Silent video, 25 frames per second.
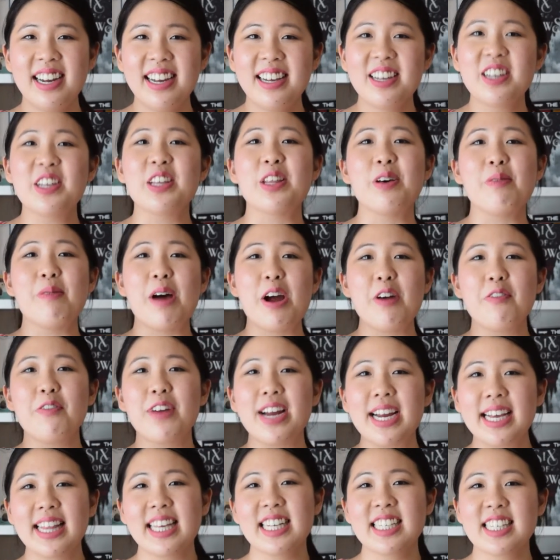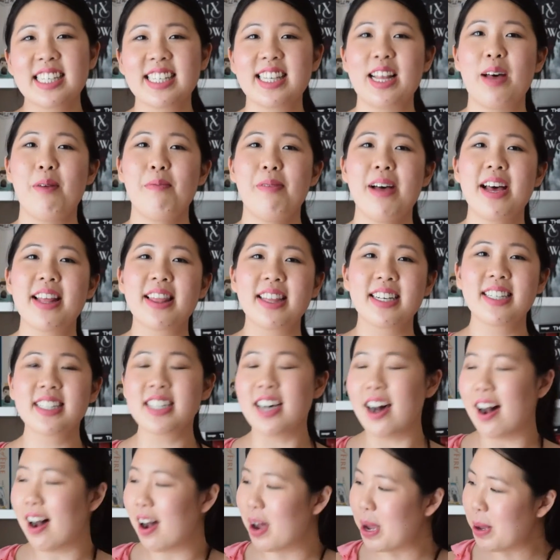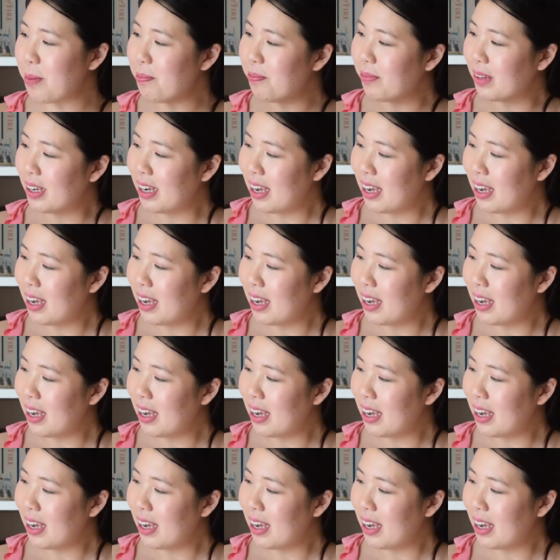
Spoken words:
you know, my reading slump at the time.